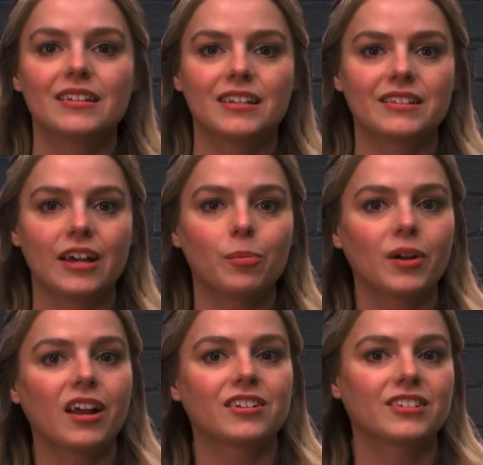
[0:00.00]
To sell
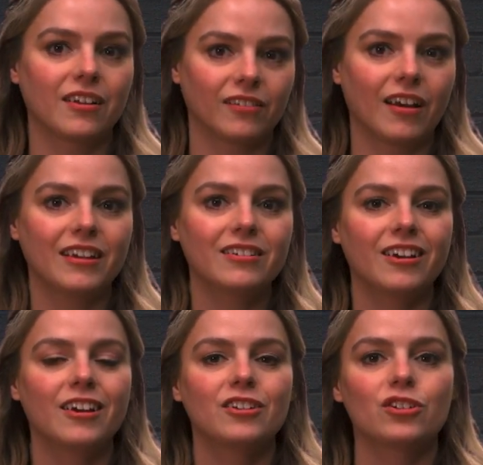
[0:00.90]
products online,
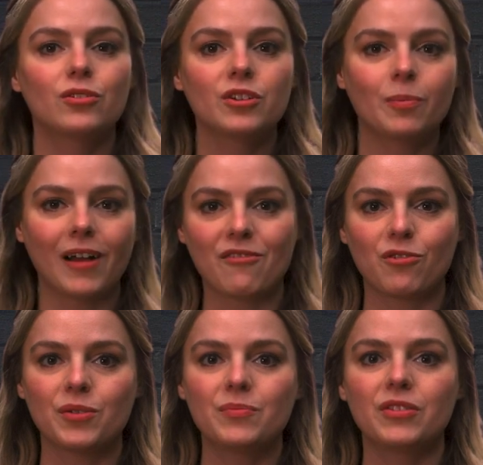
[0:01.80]
choose a
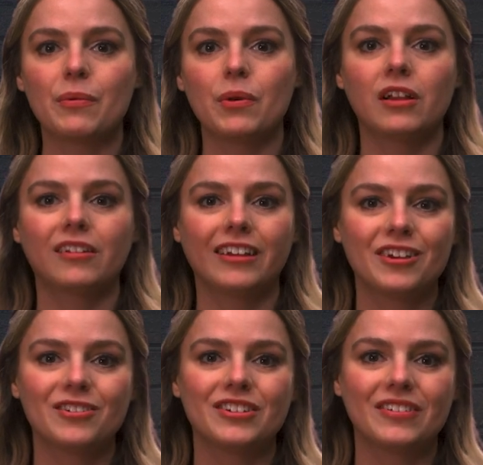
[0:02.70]
platform that will allow
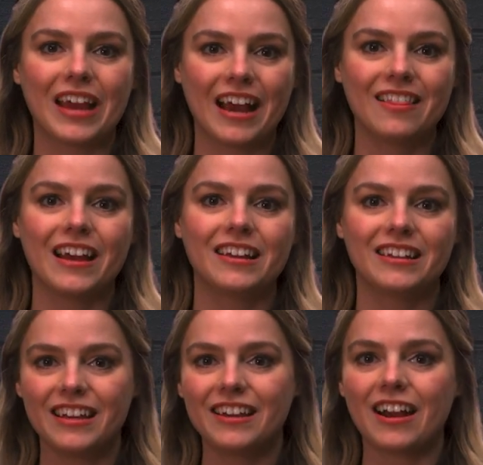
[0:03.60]
you to add that
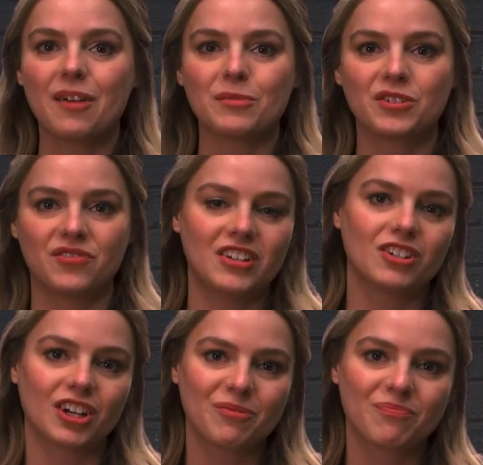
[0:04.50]
e commerce
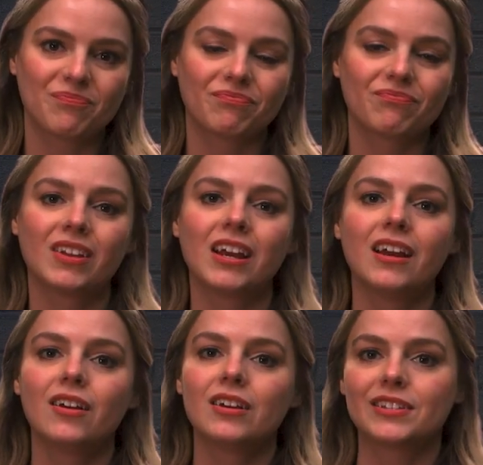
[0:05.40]
feature.
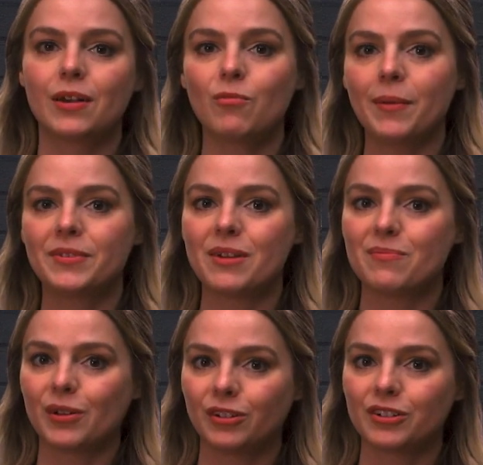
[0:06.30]
Some website
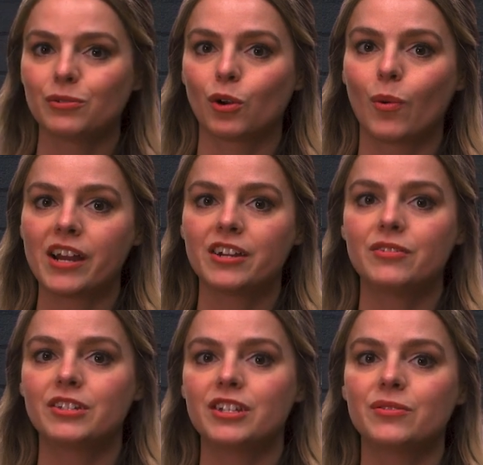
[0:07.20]
builders require
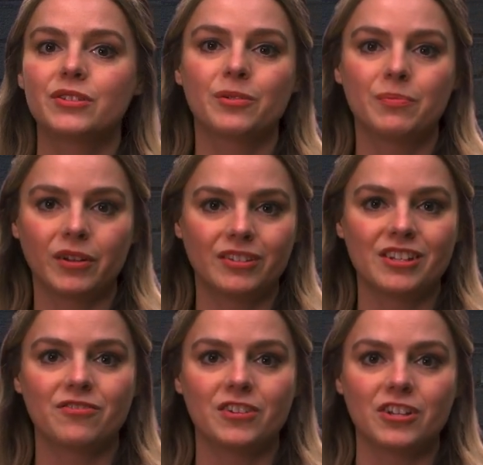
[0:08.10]
you to use their built
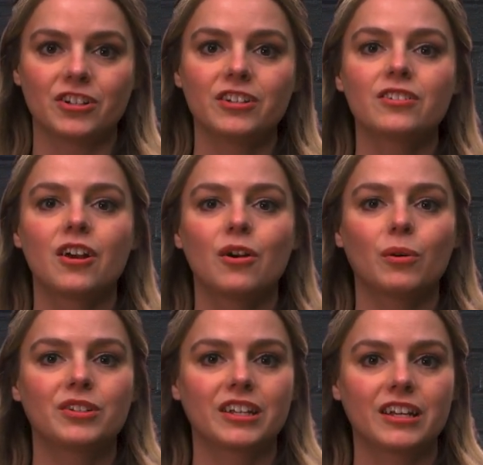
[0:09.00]
in features
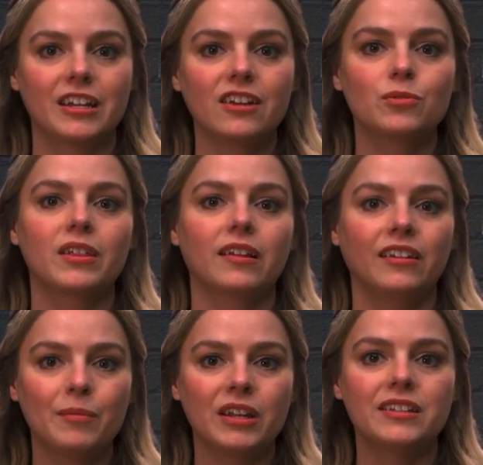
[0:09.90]
or to connect with a
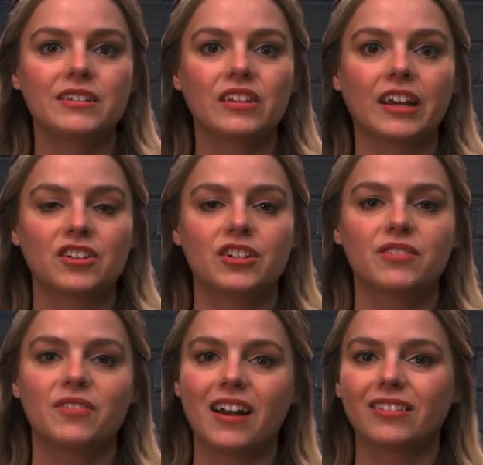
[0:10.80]
limited selection
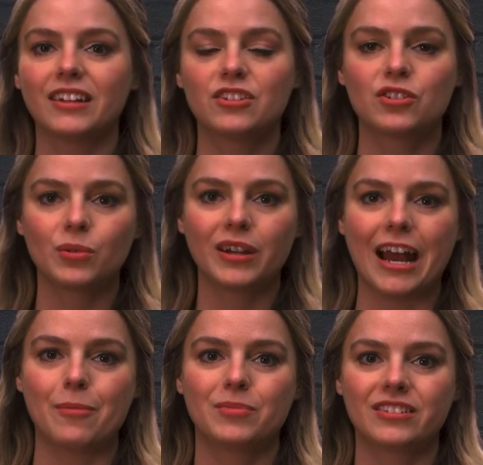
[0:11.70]
of online store
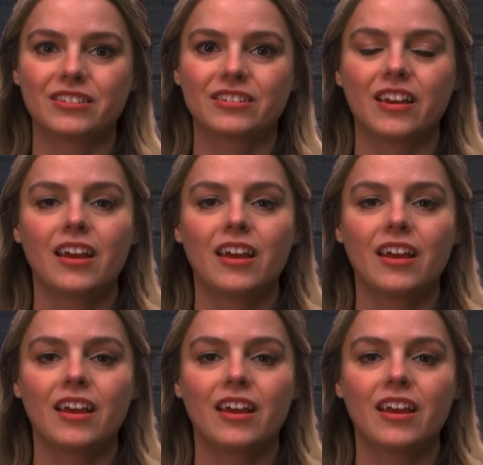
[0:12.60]
apps.